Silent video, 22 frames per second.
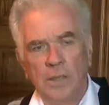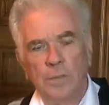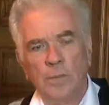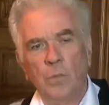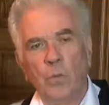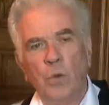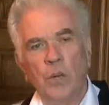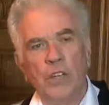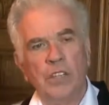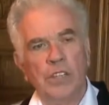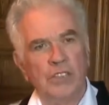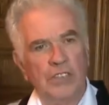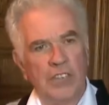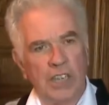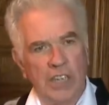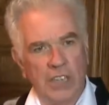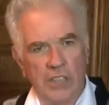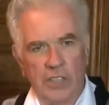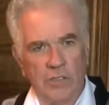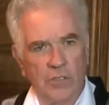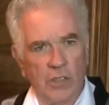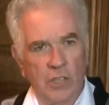One of the
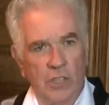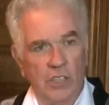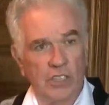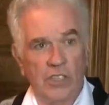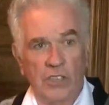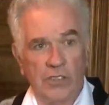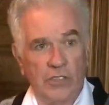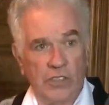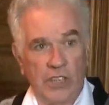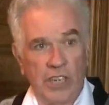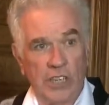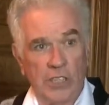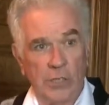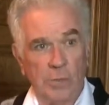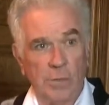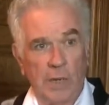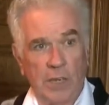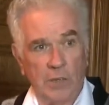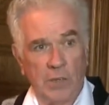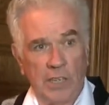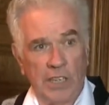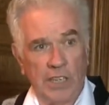things they've done is they've changed
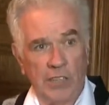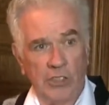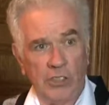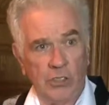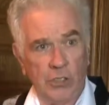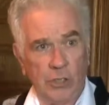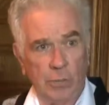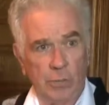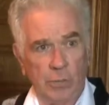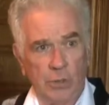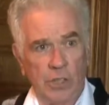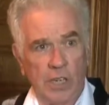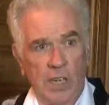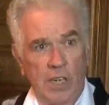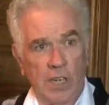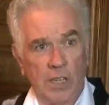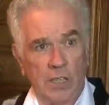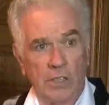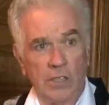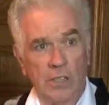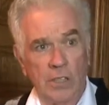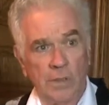my relationship with
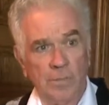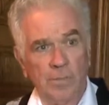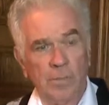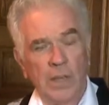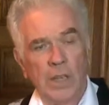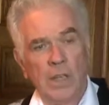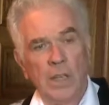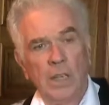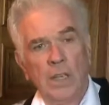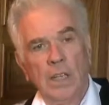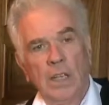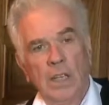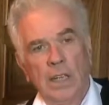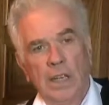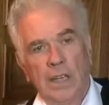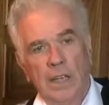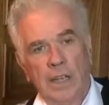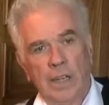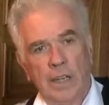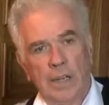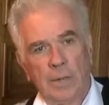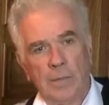God.
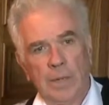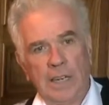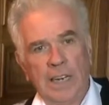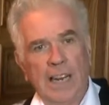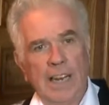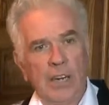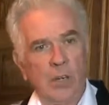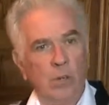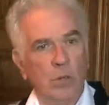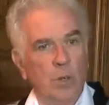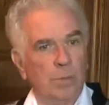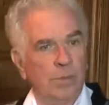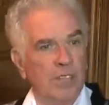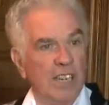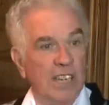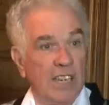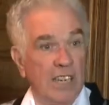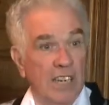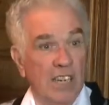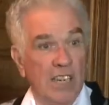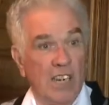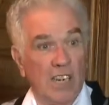I mean, I grew up
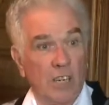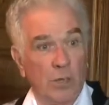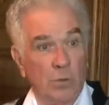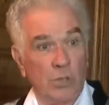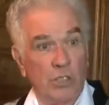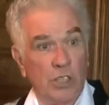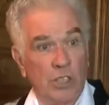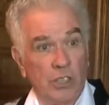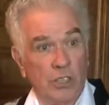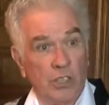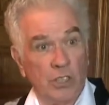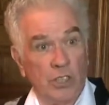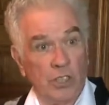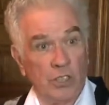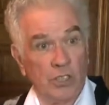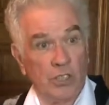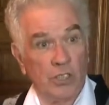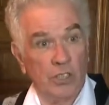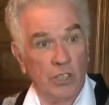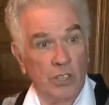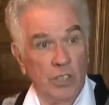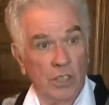thinking God was a
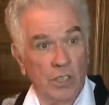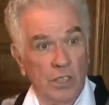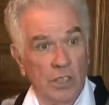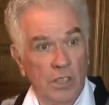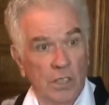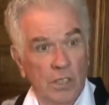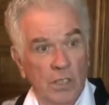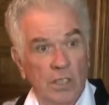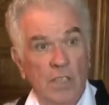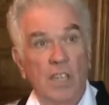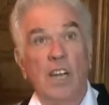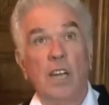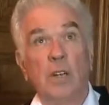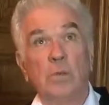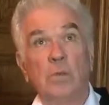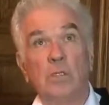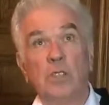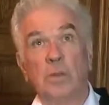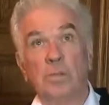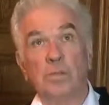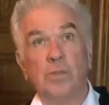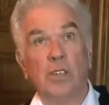judge. God
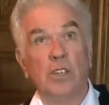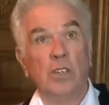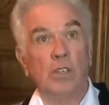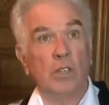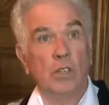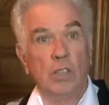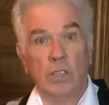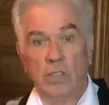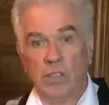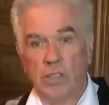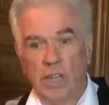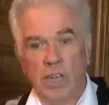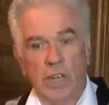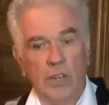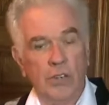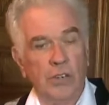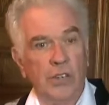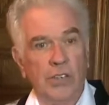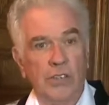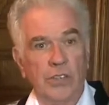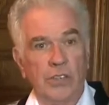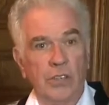was up there looking
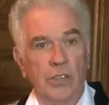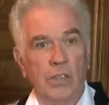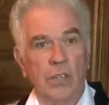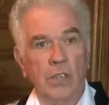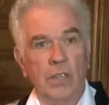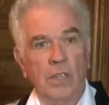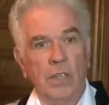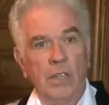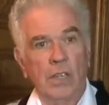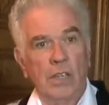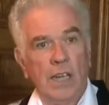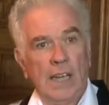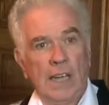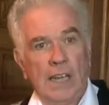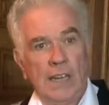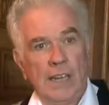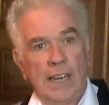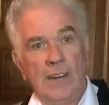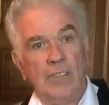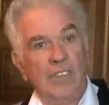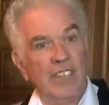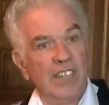down at you,
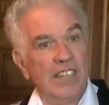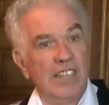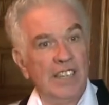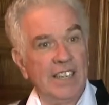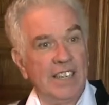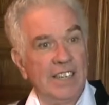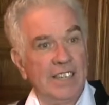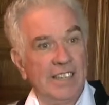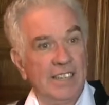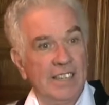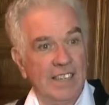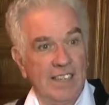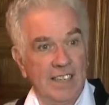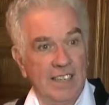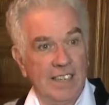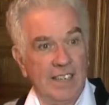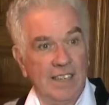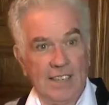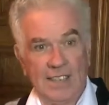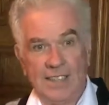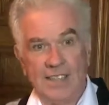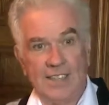and everything you
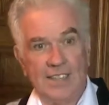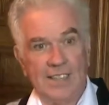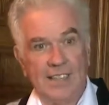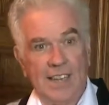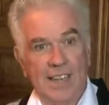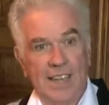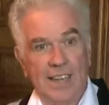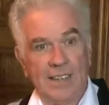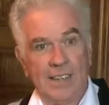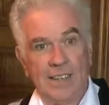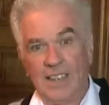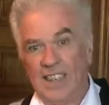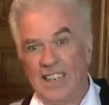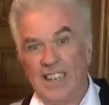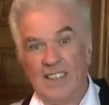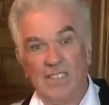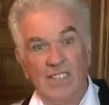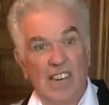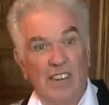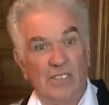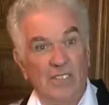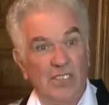did and said, and
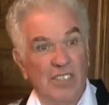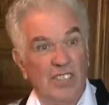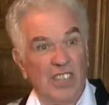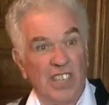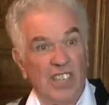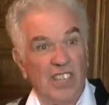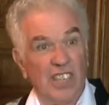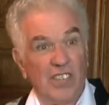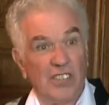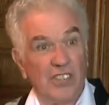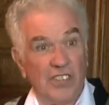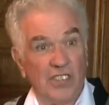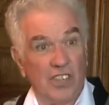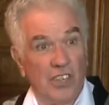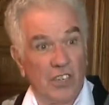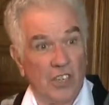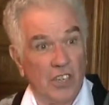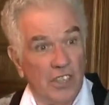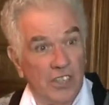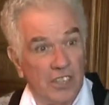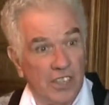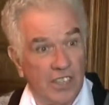even everything you
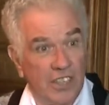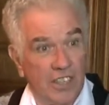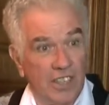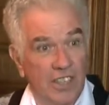thought,